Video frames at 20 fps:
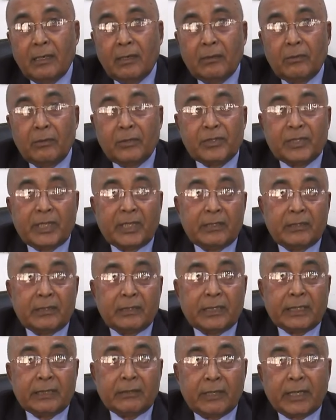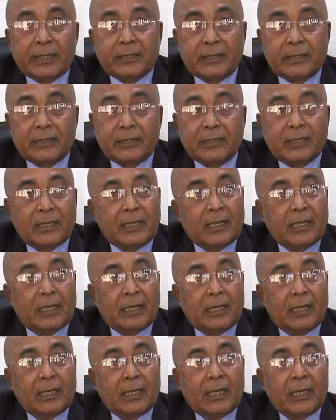which are integrated.
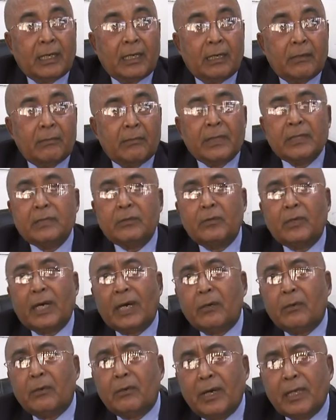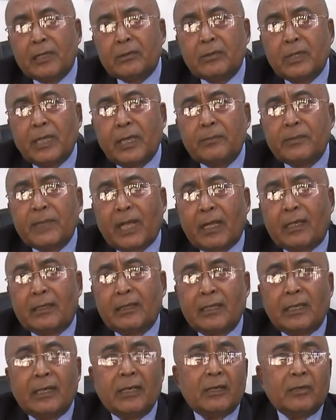But wha what we have
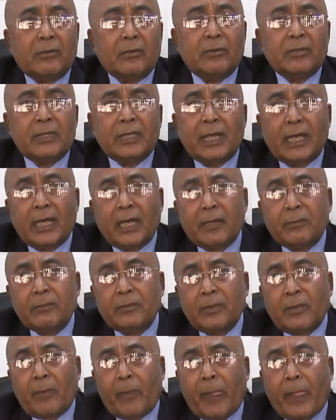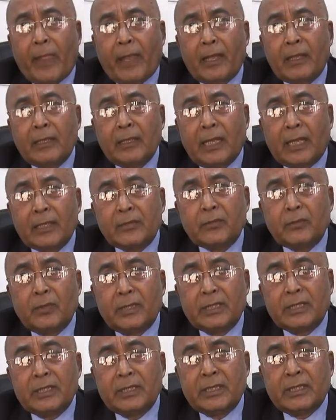done, we have last
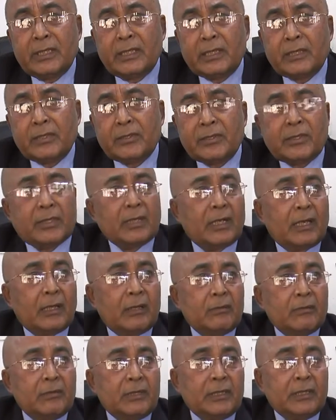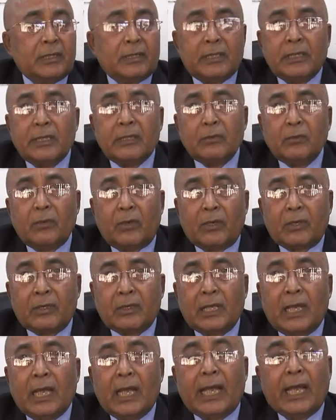20 years uh, we did work
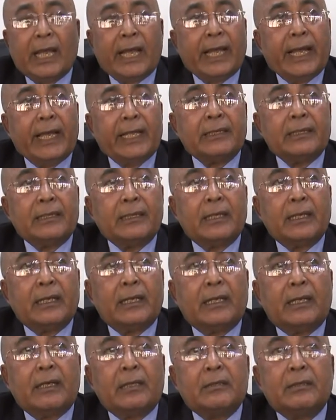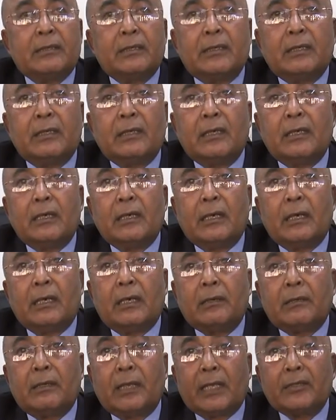and uh, the
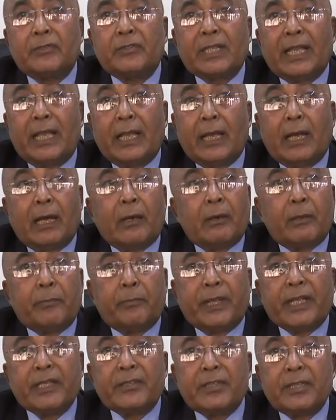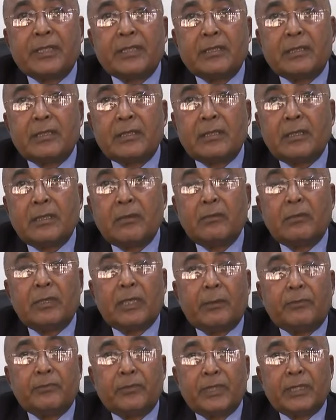uh, last our patients we
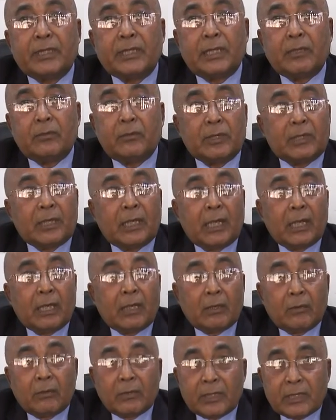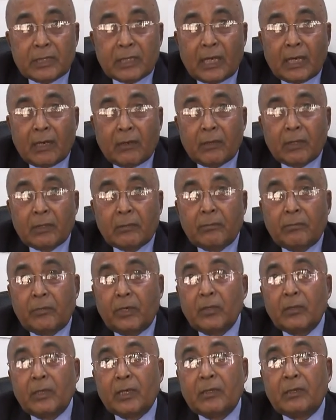have treated with with our
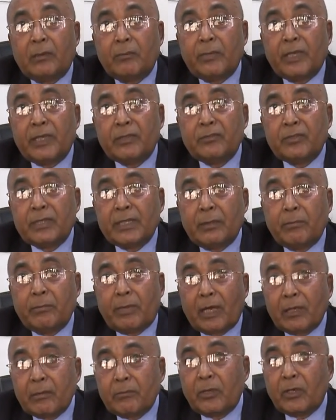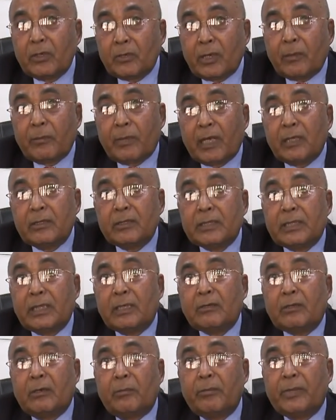Baruah combat Baruah biological
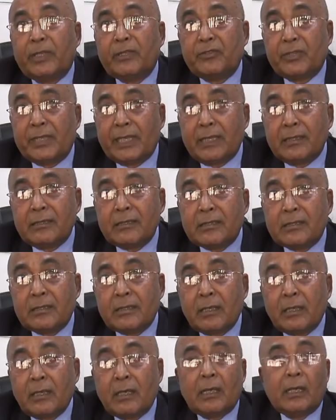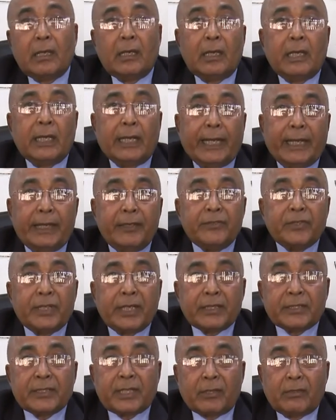combat genes eight
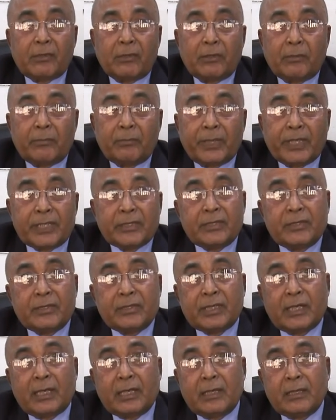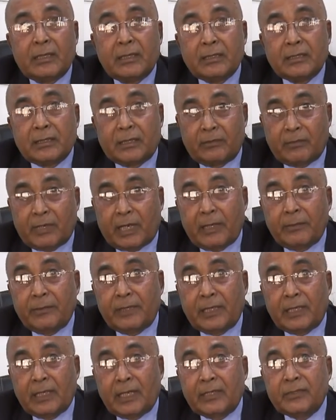years ago patients are
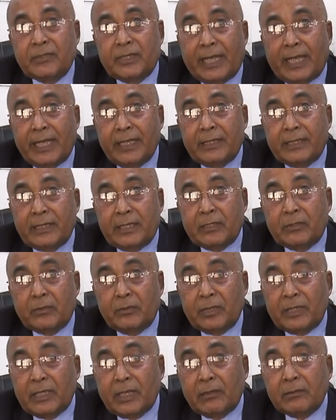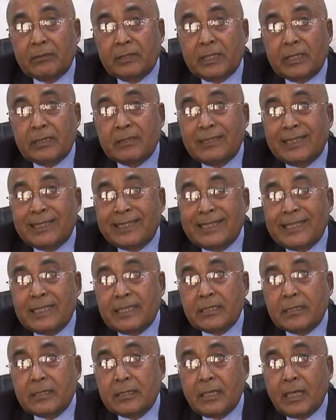surviving last eight years without this
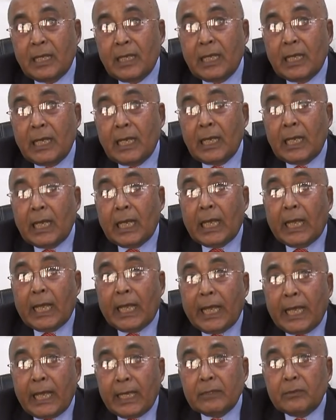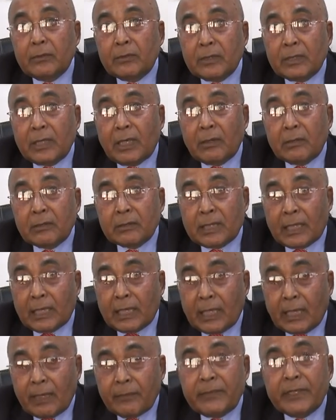disease and without
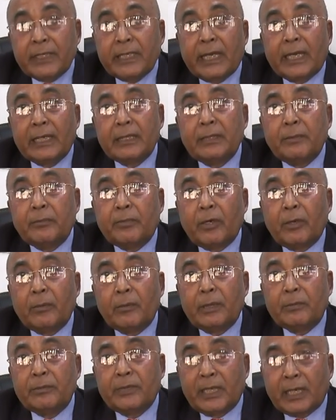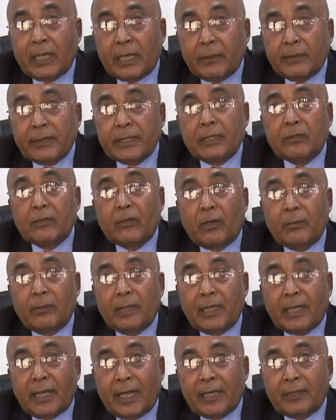having any problem they are having a
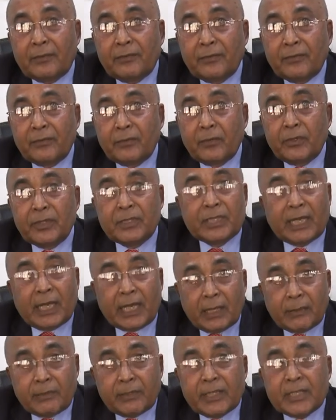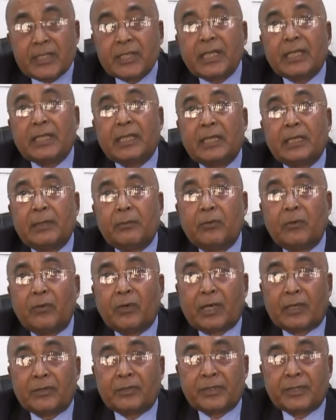normal life which I have recently
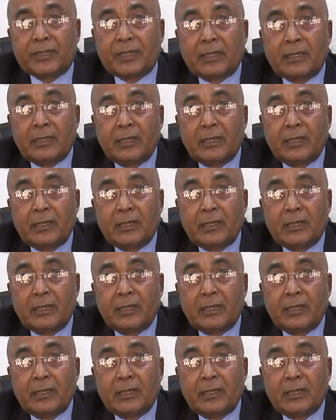focused